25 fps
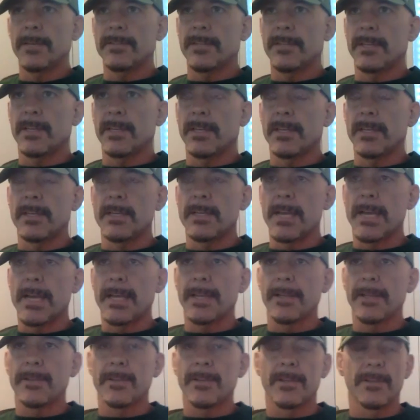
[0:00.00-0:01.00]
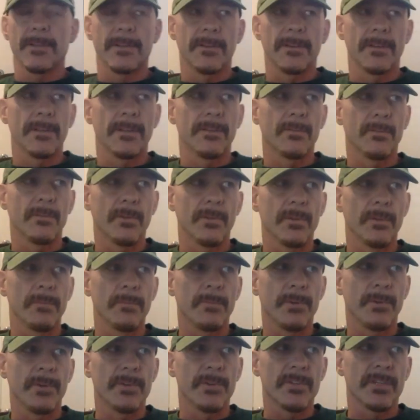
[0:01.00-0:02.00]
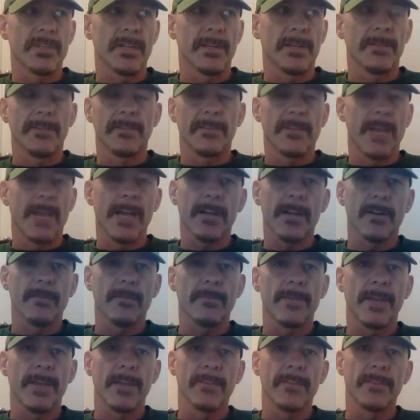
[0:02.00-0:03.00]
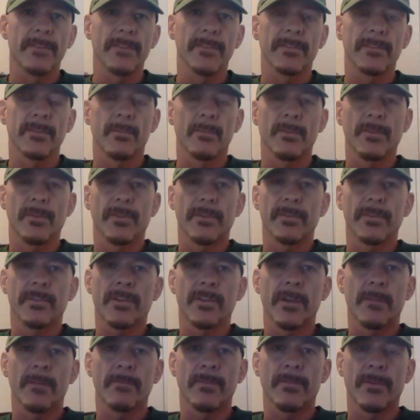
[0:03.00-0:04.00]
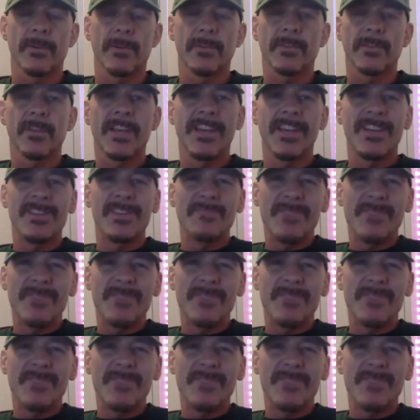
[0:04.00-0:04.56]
10 at night and really pushing it and sacrificing some of those comforts.